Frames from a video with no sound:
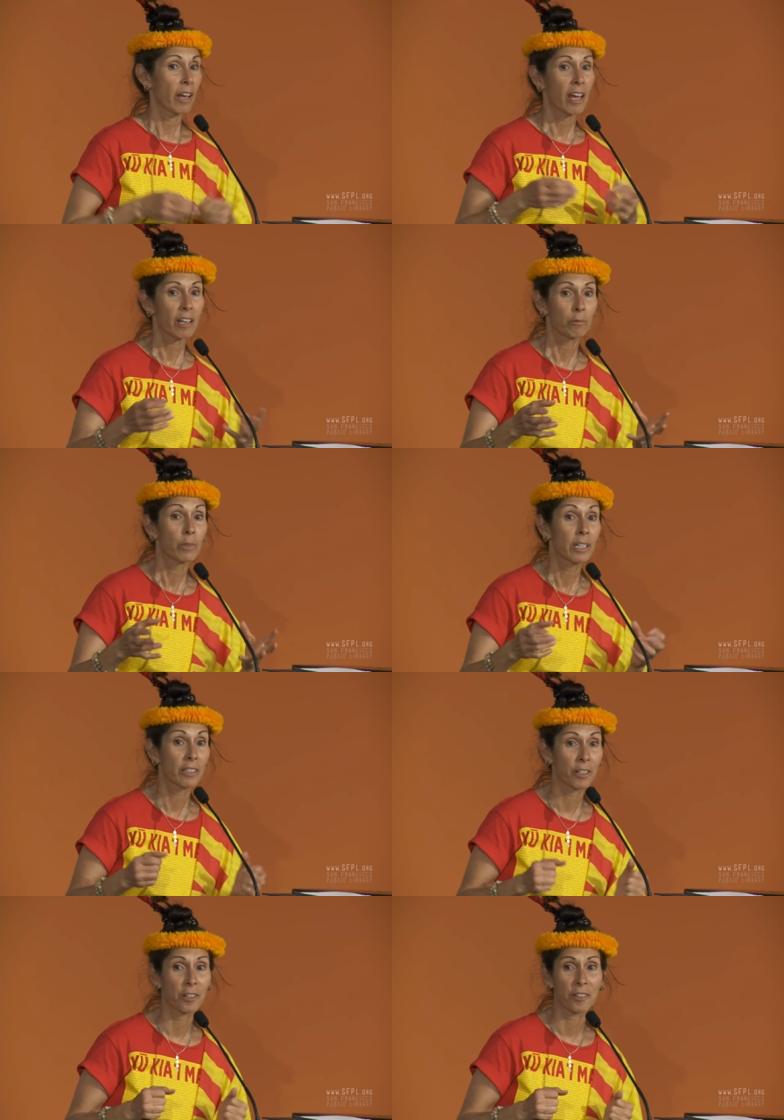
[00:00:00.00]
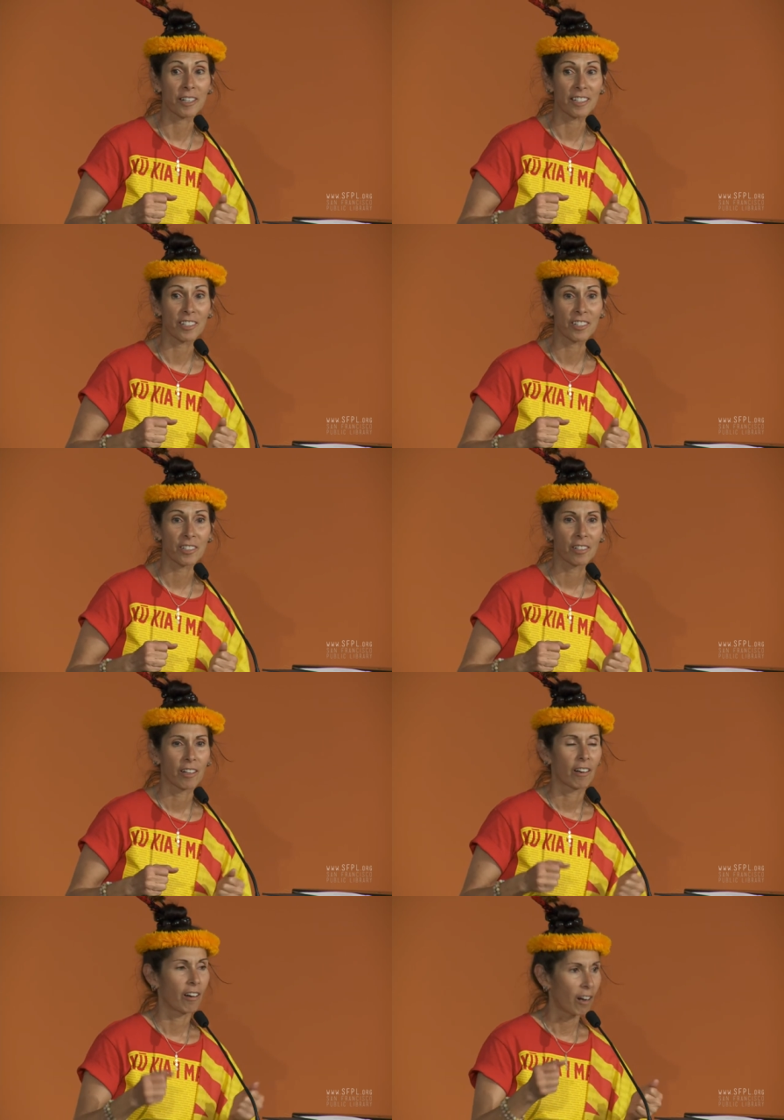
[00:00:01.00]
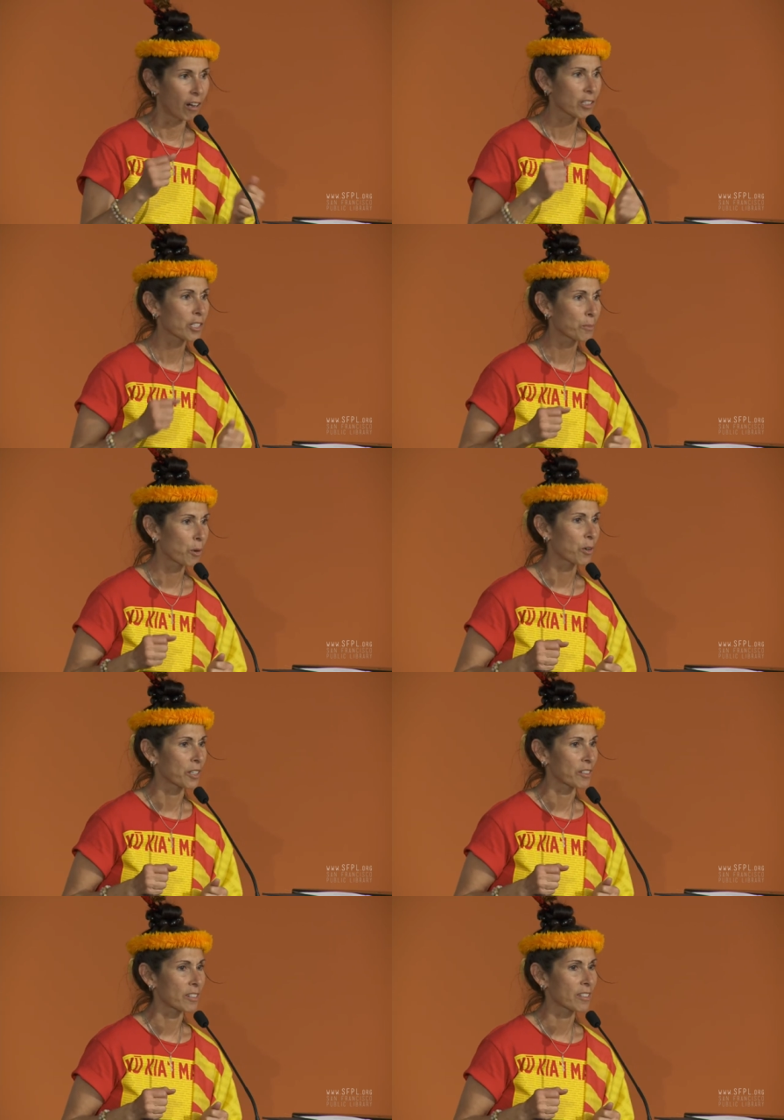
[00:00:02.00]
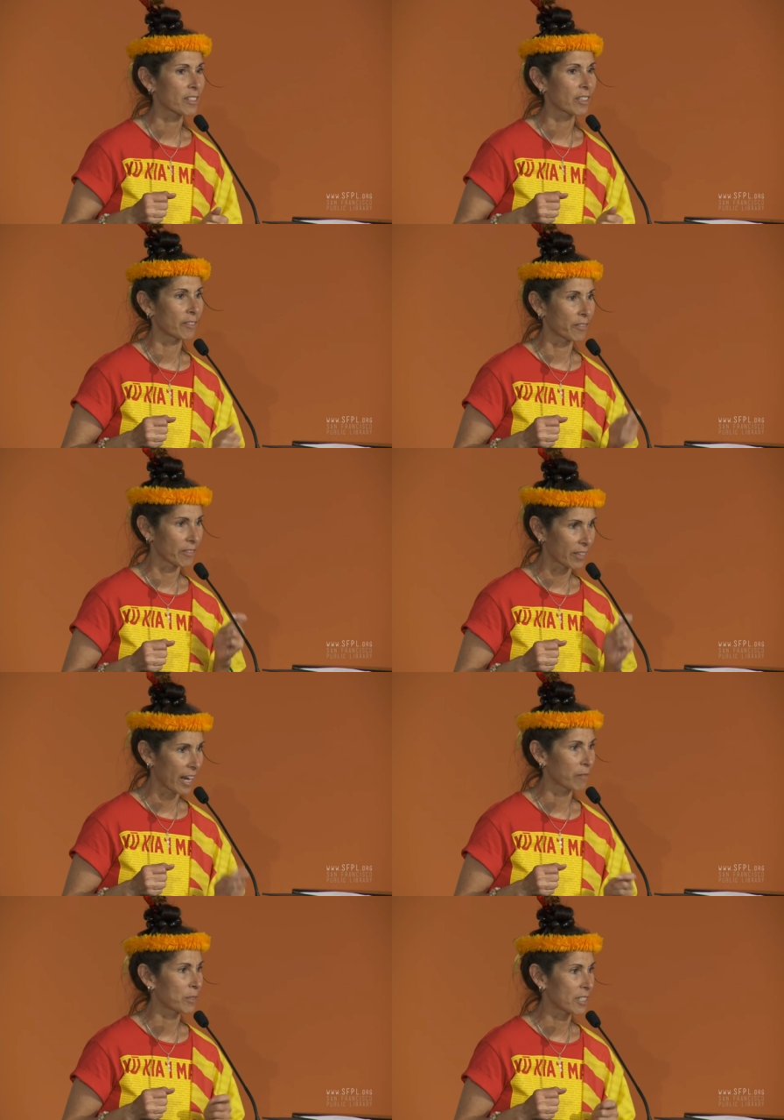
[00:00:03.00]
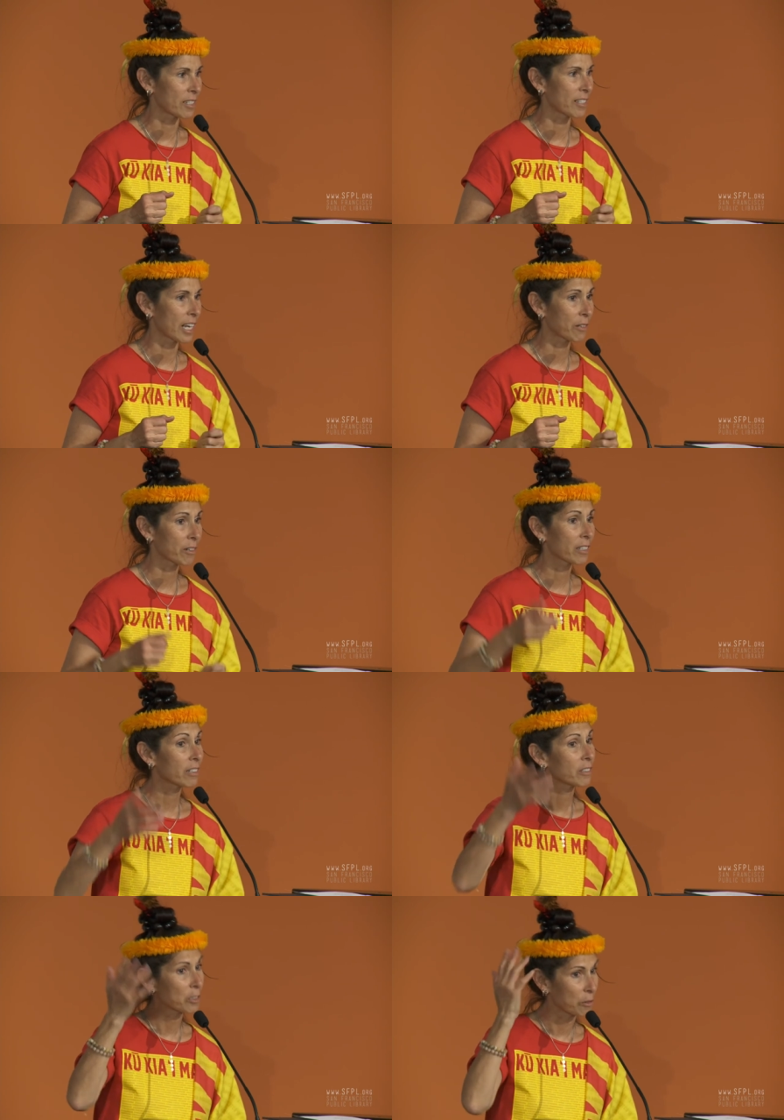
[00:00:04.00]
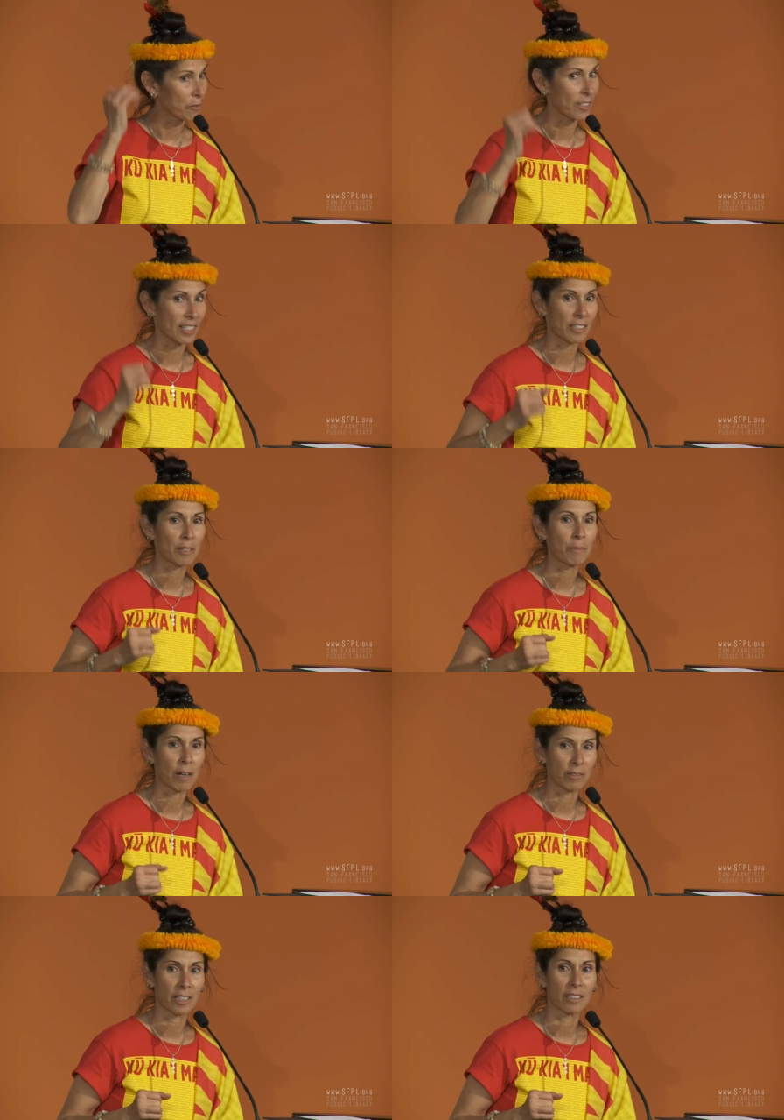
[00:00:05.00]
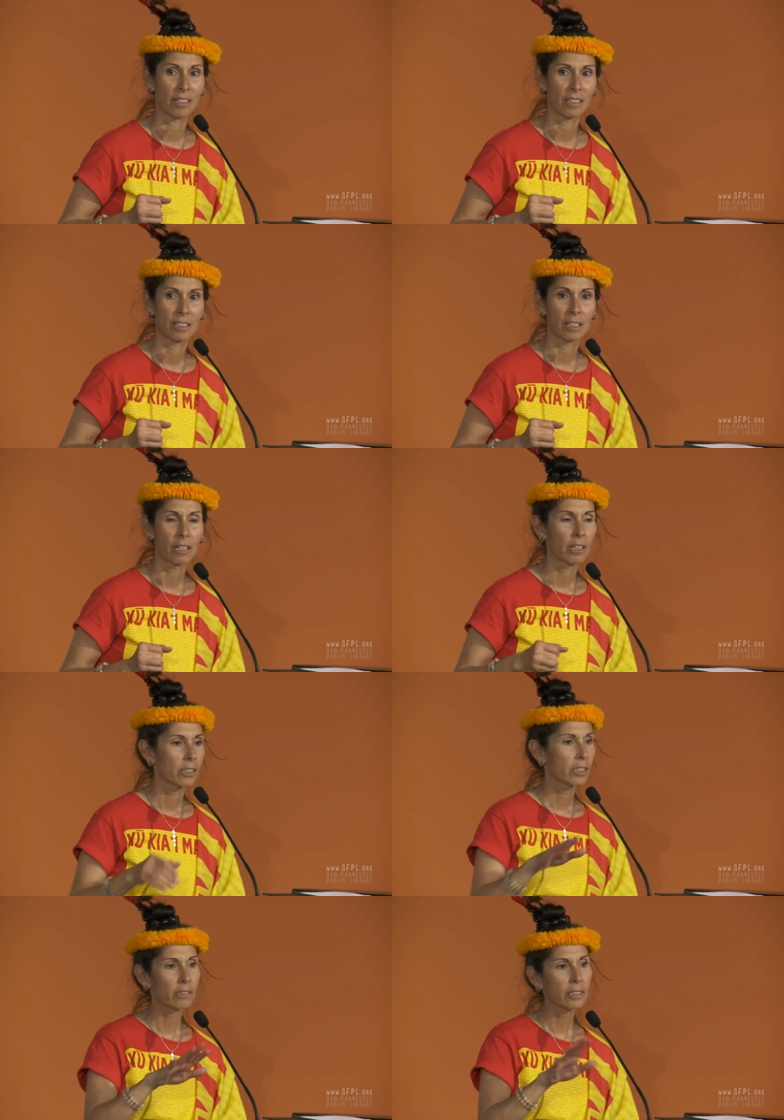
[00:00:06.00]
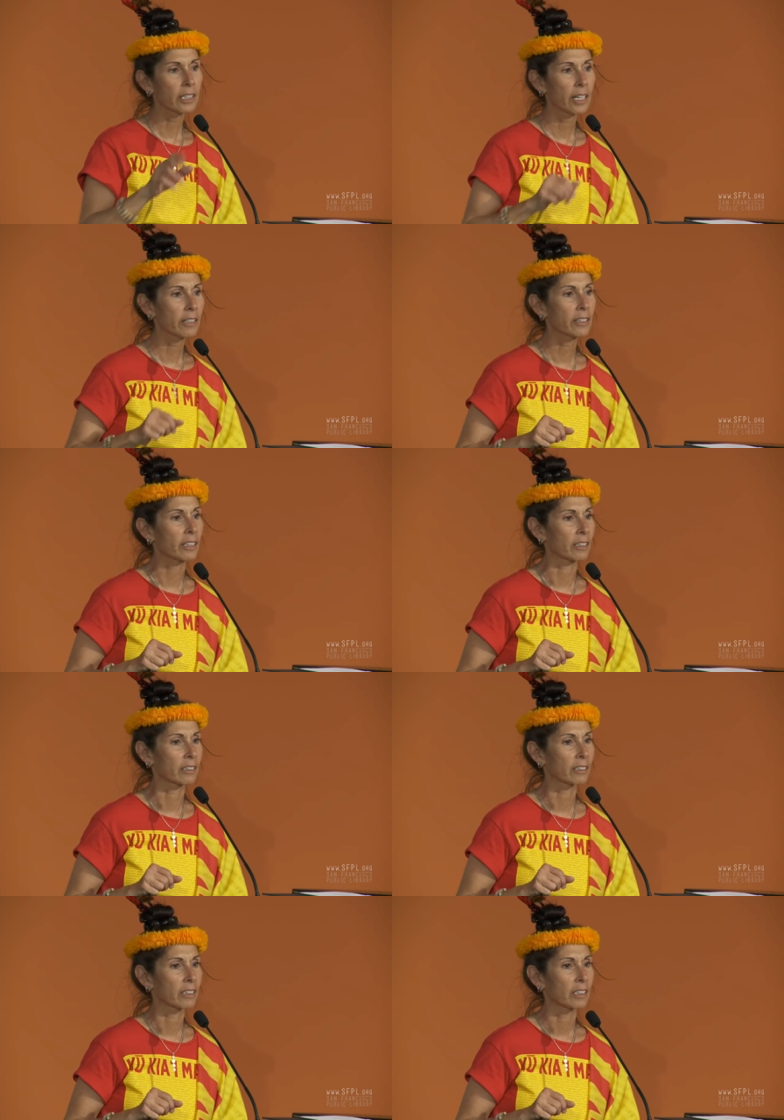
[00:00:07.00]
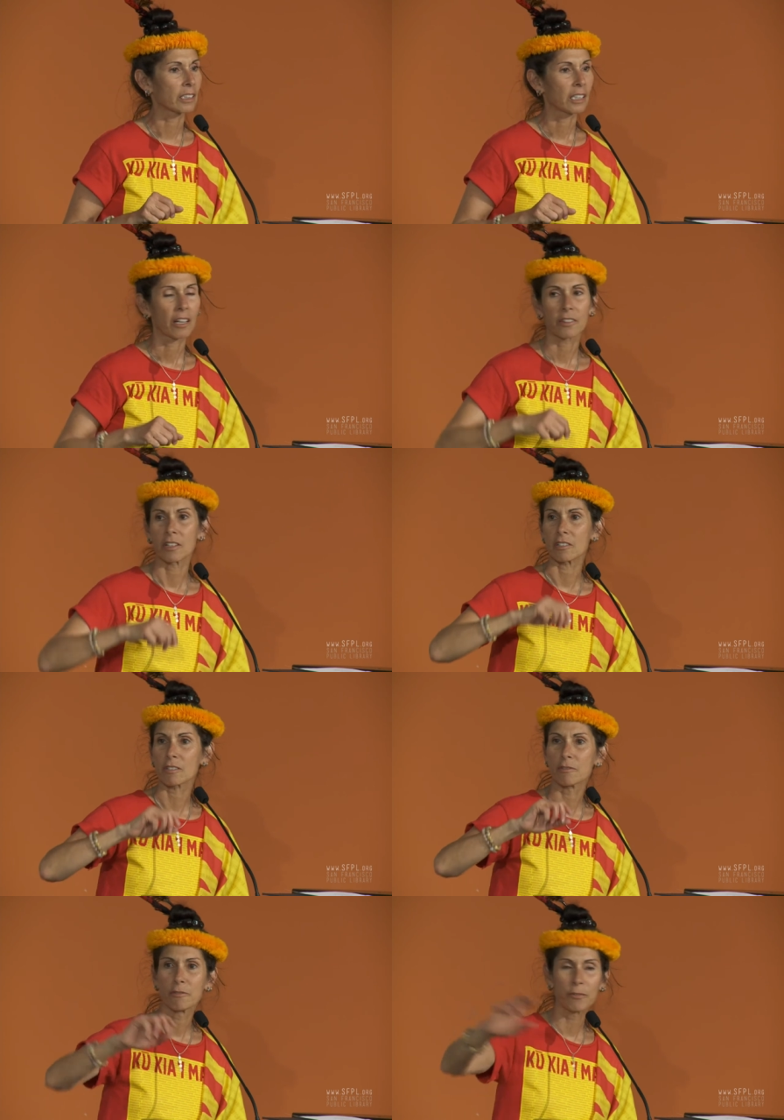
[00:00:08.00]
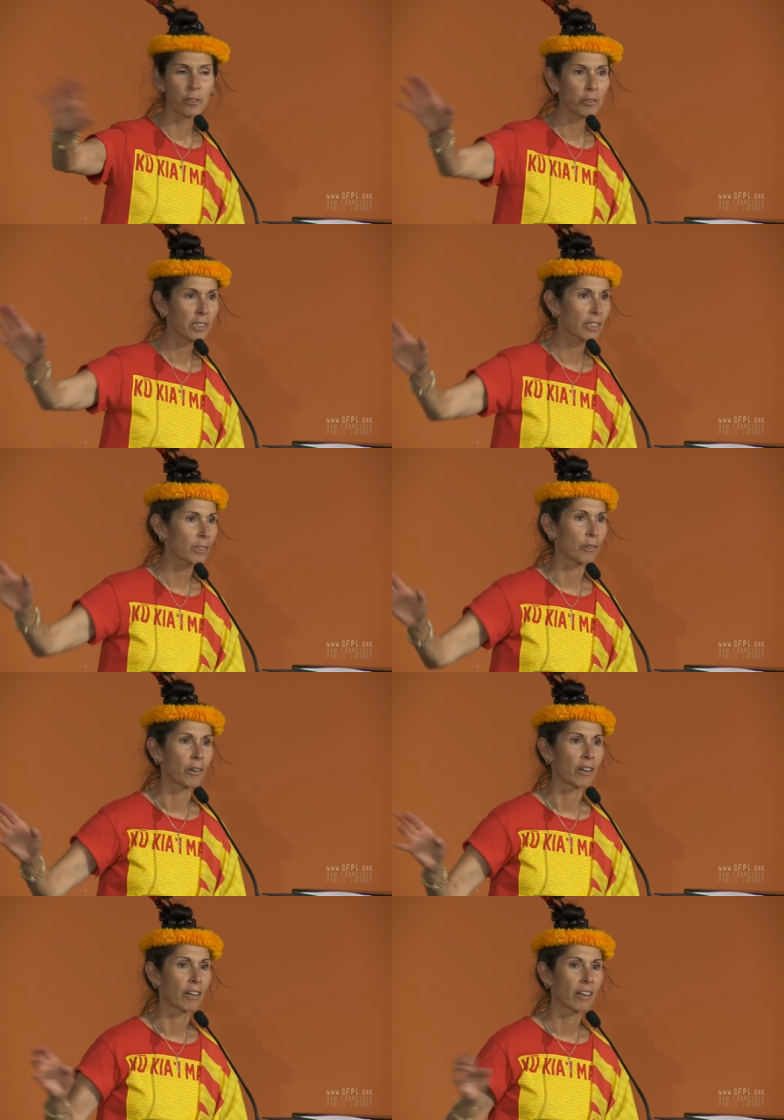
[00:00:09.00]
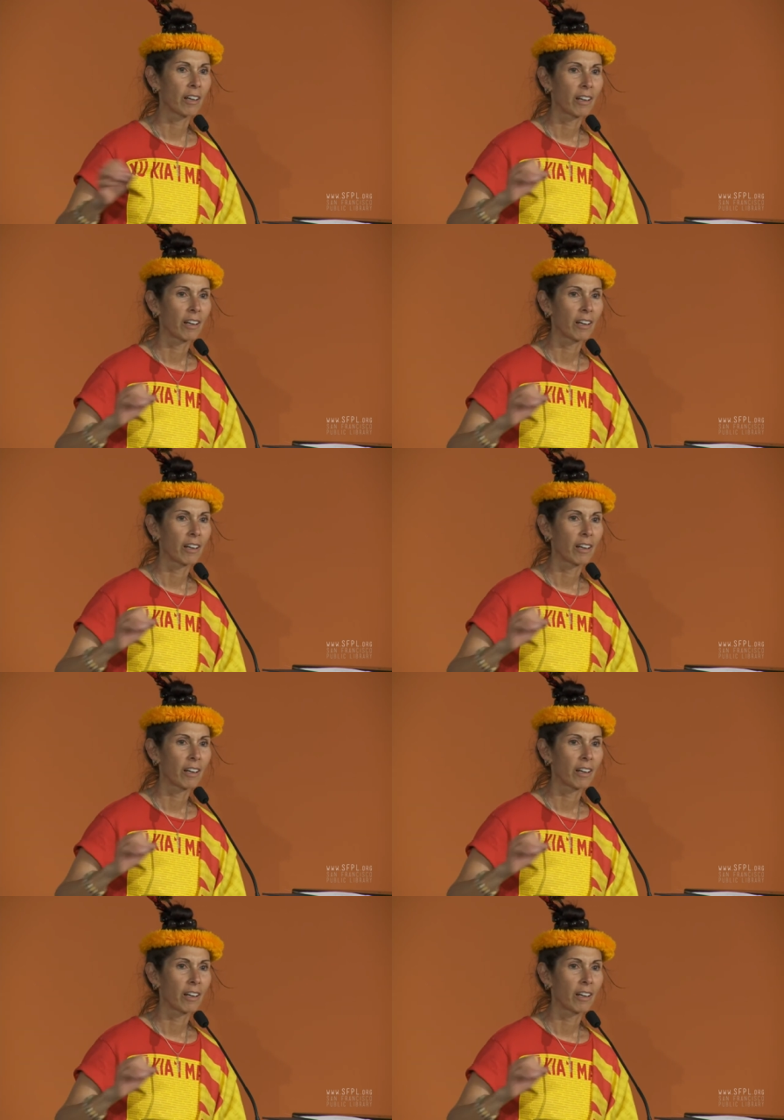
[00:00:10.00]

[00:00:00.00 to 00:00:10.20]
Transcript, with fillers: and we encourage all supporters of that which is sacred to visit the mauna. You don't need anything. There's food galore,